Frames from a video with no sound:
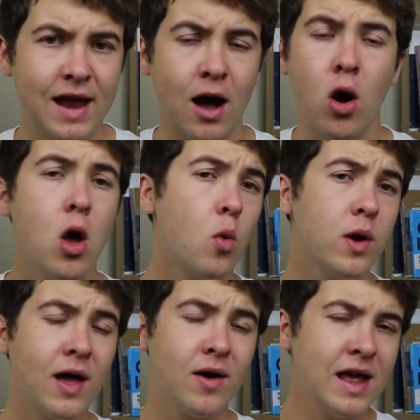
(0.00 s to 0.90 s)
Now
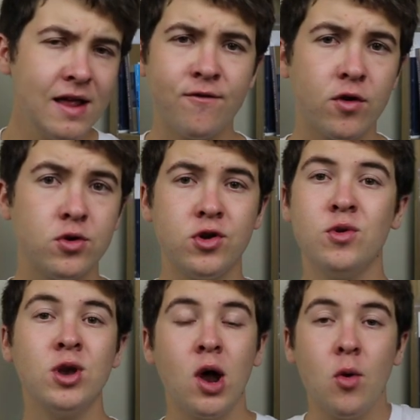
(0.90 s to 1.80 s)
without any further ado,
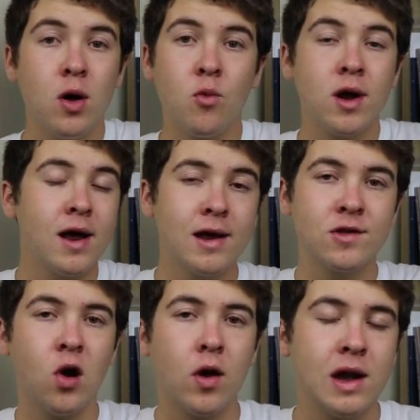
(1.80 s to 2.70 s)
you know what, we're not going
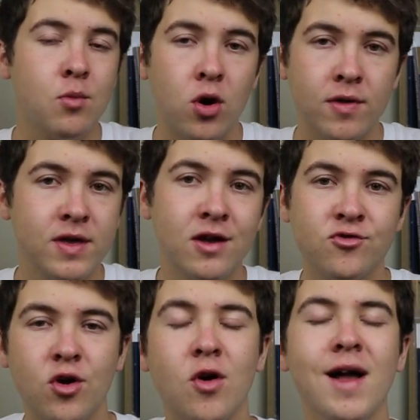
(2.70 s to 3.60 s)
to talk anymore in the
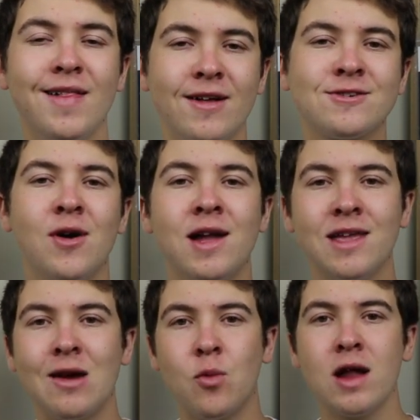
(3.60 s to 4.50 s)
intro, let's go ahead
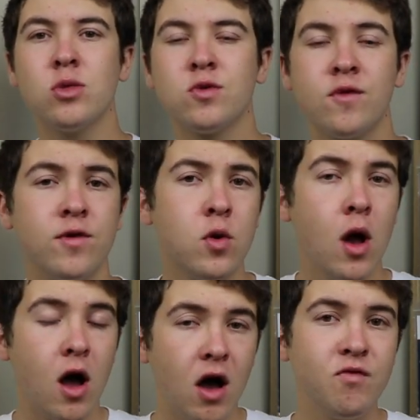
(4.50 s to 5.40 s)
and get right into this review
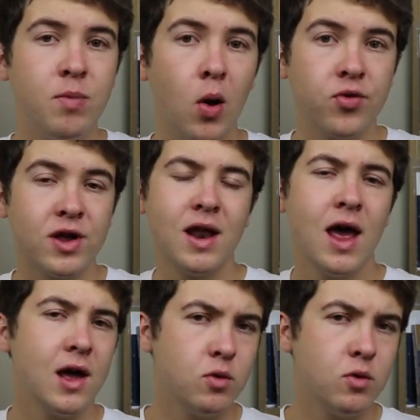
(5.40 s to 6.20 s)
of Bolted,